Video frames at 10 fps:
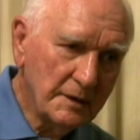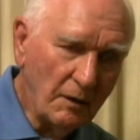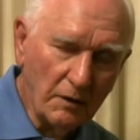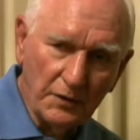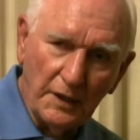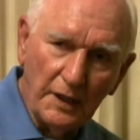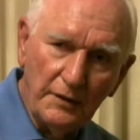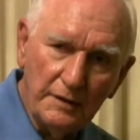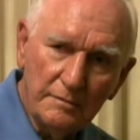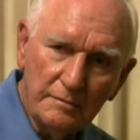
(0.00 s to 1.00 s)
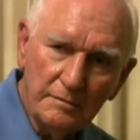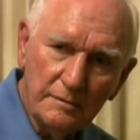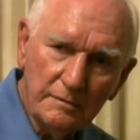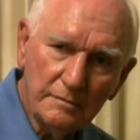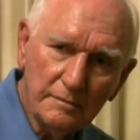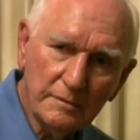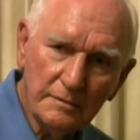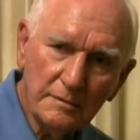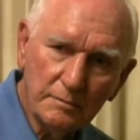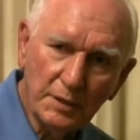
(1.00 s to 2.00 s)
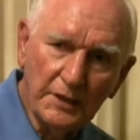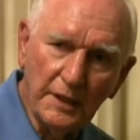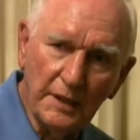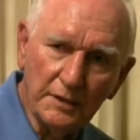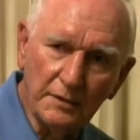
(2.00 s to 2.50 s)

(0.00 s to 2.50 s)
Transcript: all dried potatoes,